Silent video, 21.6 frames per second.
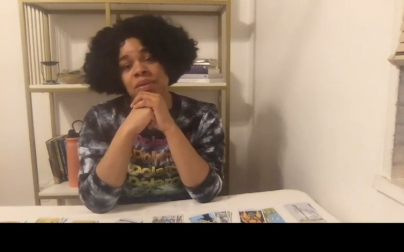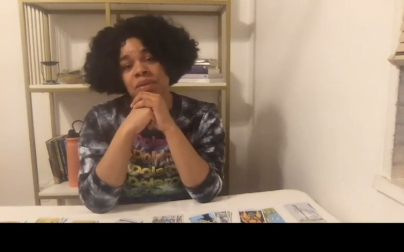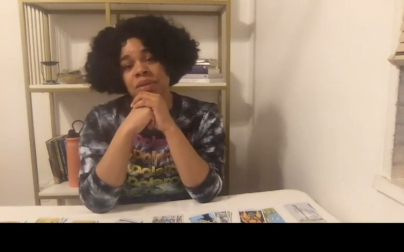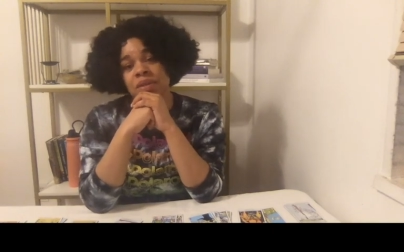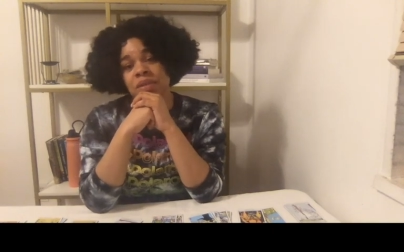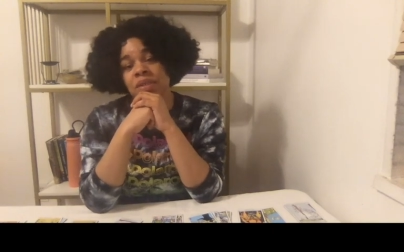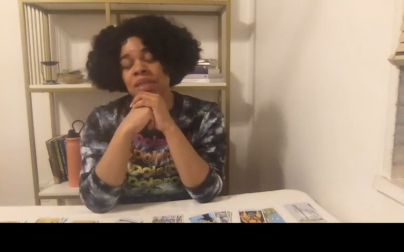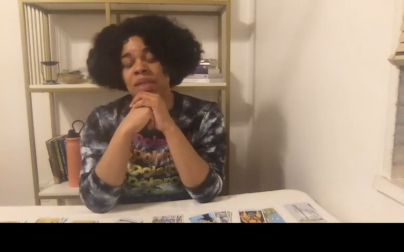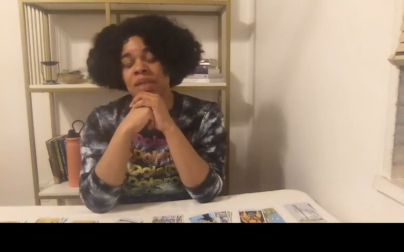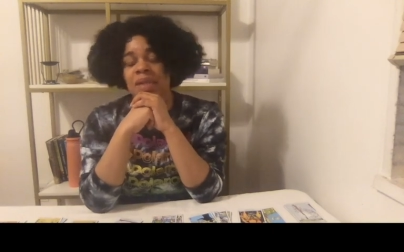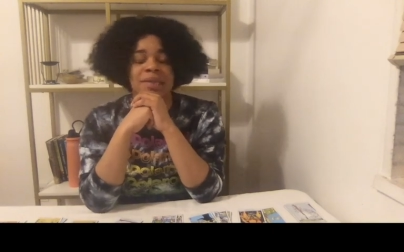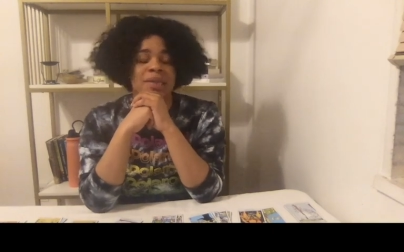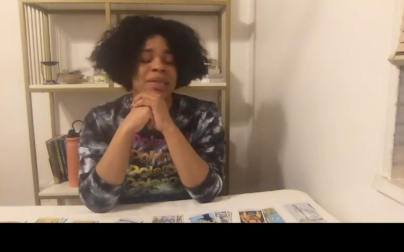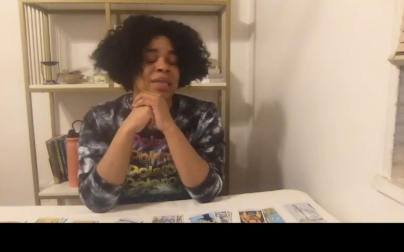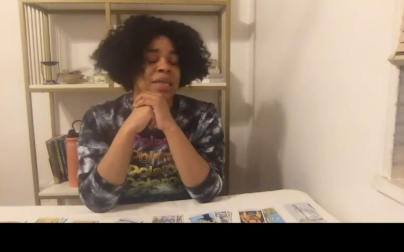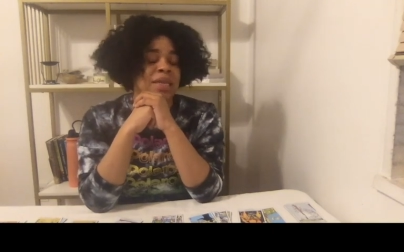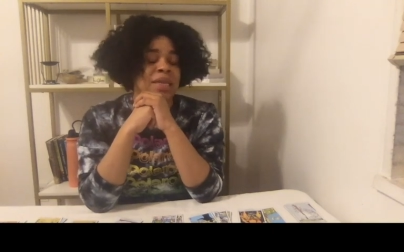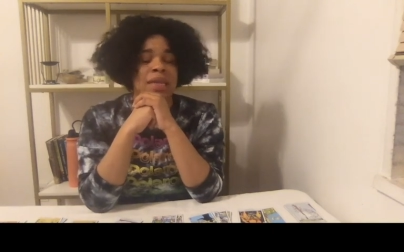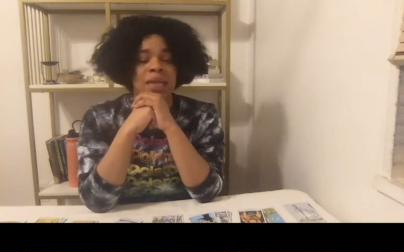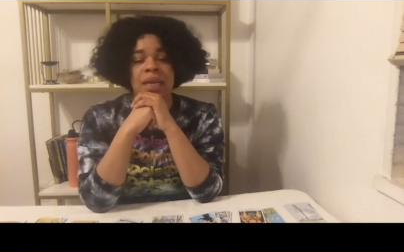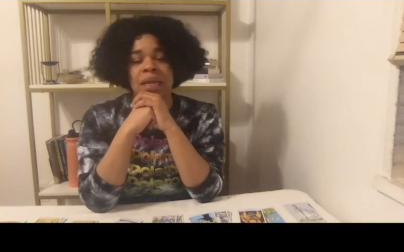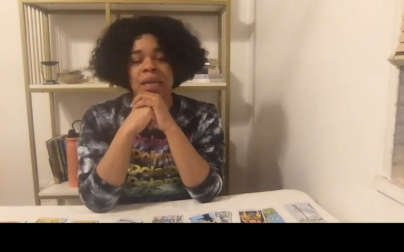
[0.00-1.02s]
She doesn't
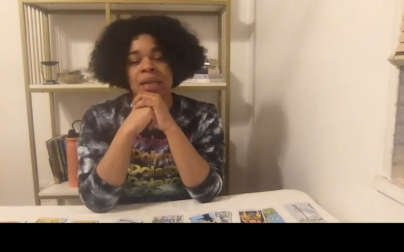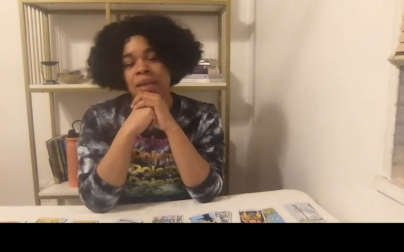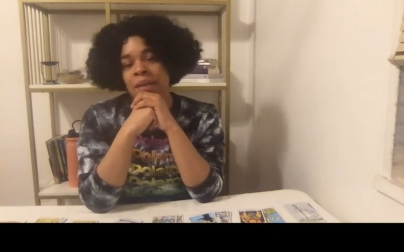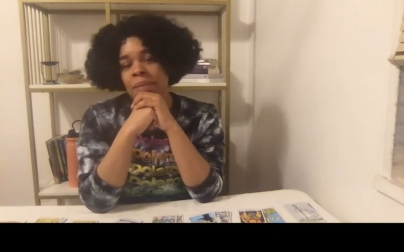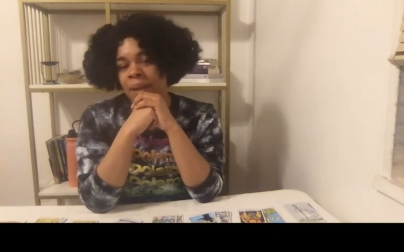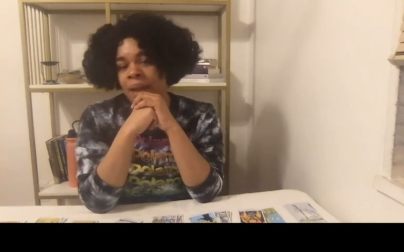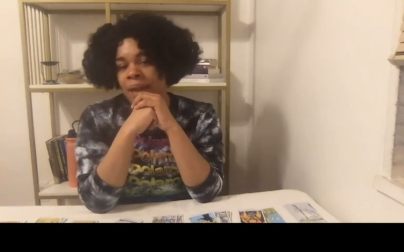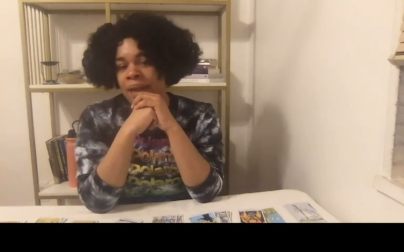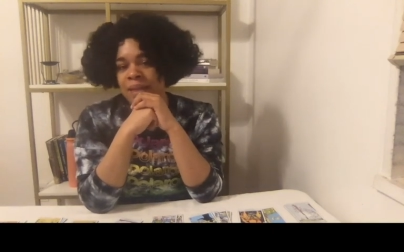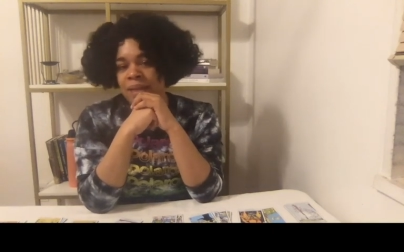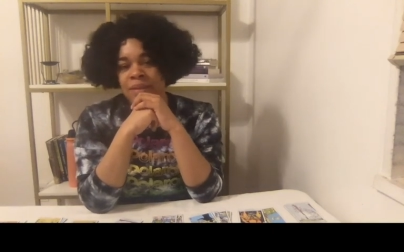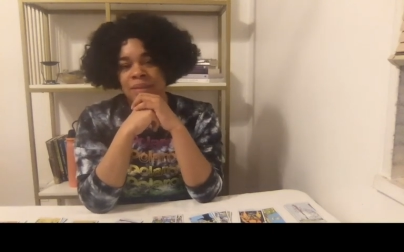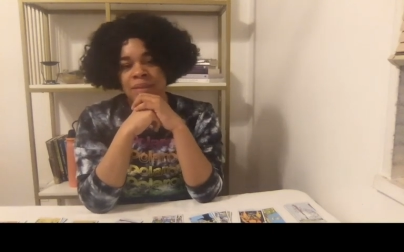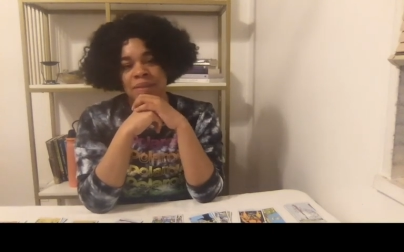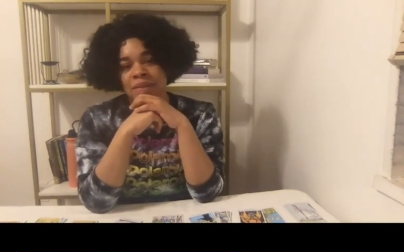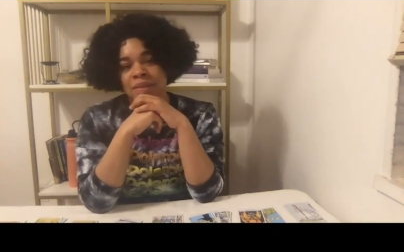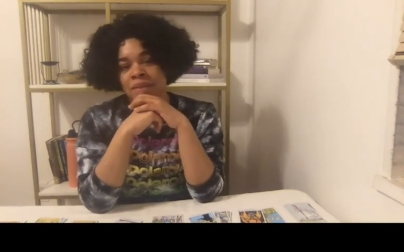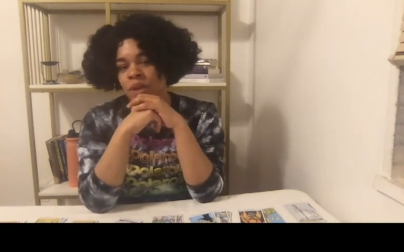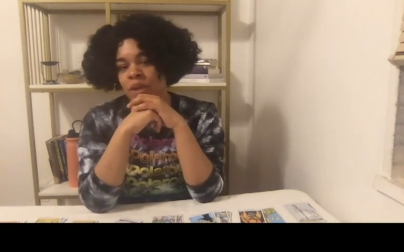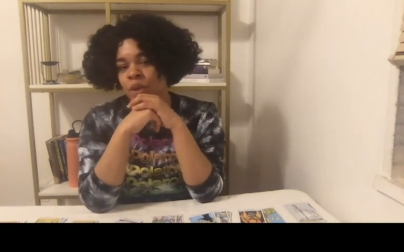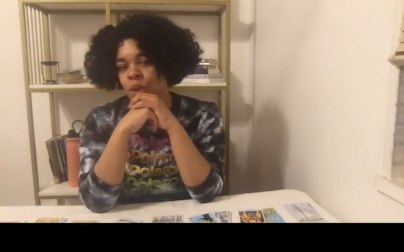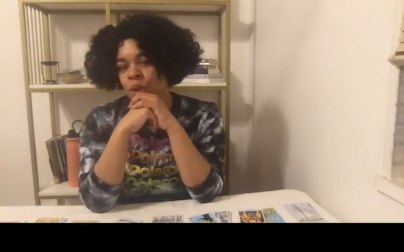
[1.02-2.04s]
need anybody to
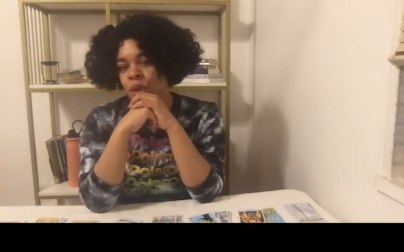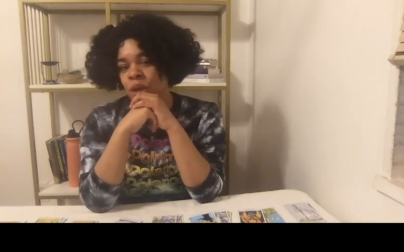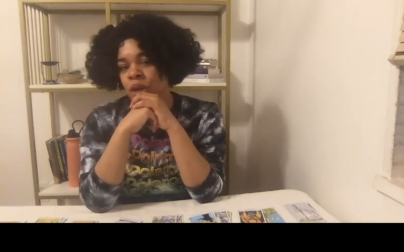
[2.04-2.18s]
tell her.